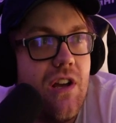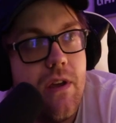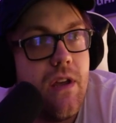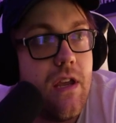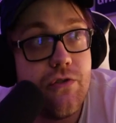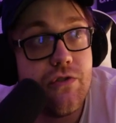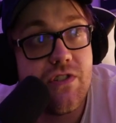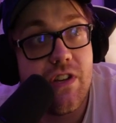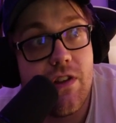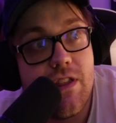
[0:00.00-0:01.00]

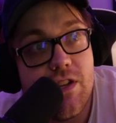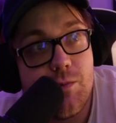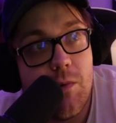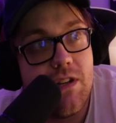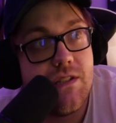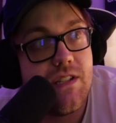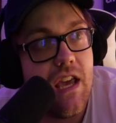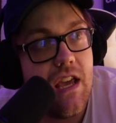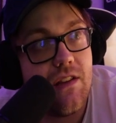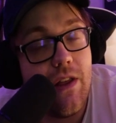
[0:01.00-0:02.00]
Interestingly, this one is
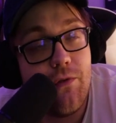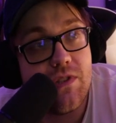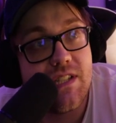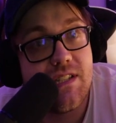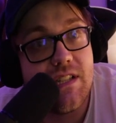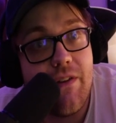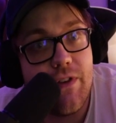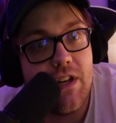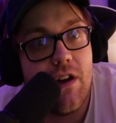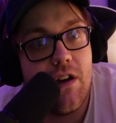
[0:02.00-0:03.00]
a level
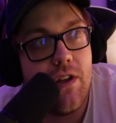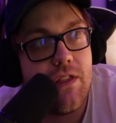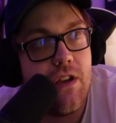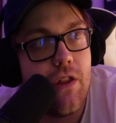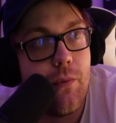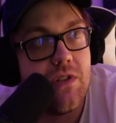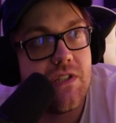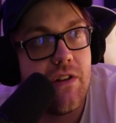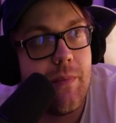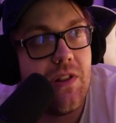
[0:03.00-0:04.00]
7, unlike the other ones
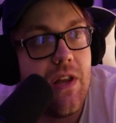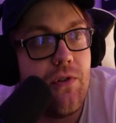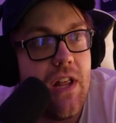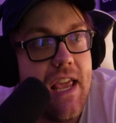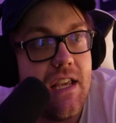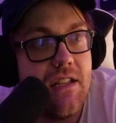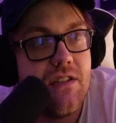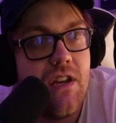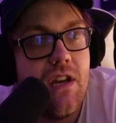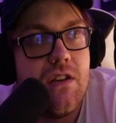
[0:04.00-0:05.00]
that have been level
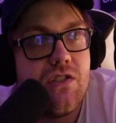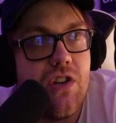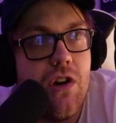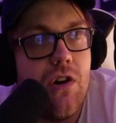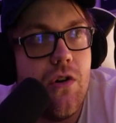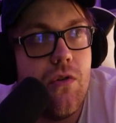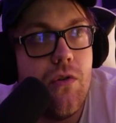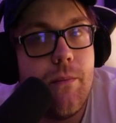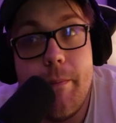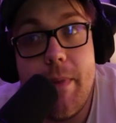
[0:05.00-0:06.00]
8.
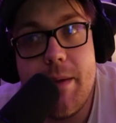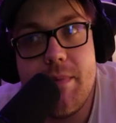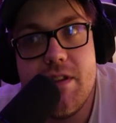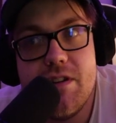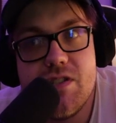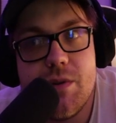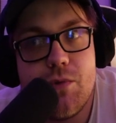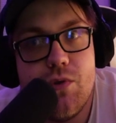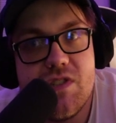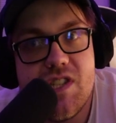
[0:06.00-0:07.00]
So maybe there's some
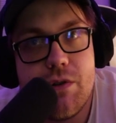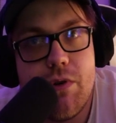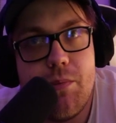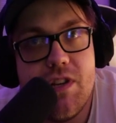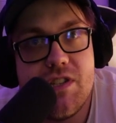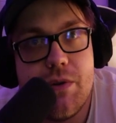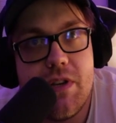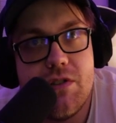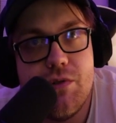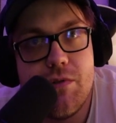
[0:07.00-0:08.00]
cool synchro plays that we
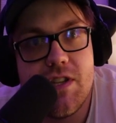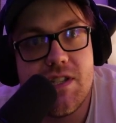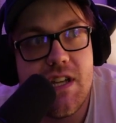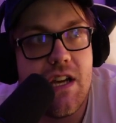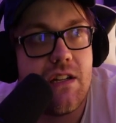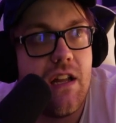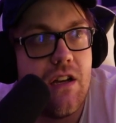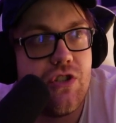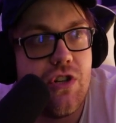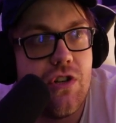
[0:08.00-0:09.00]
can do with this deck.
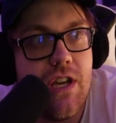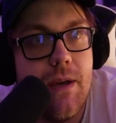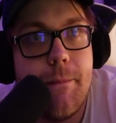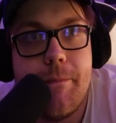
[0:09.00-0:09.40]
Not sure yet.